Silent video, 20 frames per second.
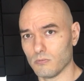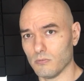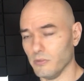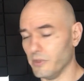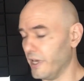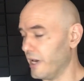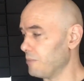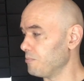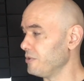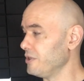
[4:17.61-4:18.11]

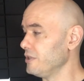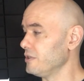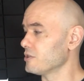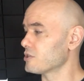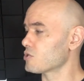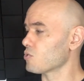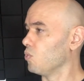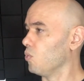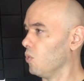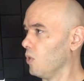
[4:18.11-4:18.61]
That
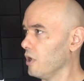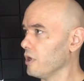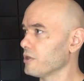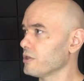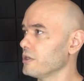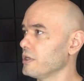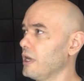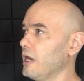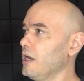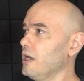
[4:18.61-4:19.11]
means
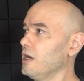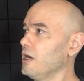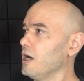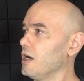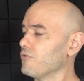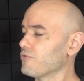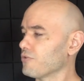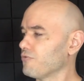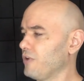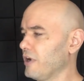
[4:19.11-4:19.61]
one
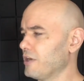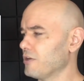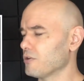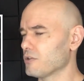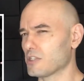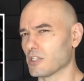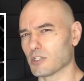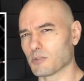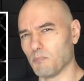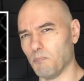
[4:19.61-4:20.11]
of the
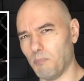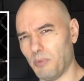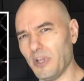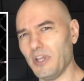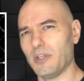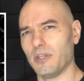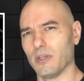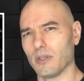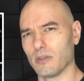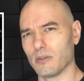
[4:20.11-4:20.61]
fighters is
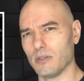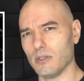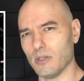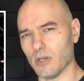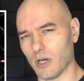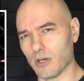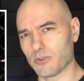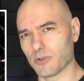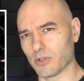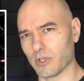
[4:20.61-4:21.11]
beating the
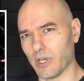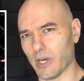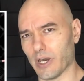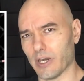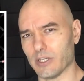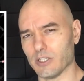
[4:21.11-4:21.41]
other guy.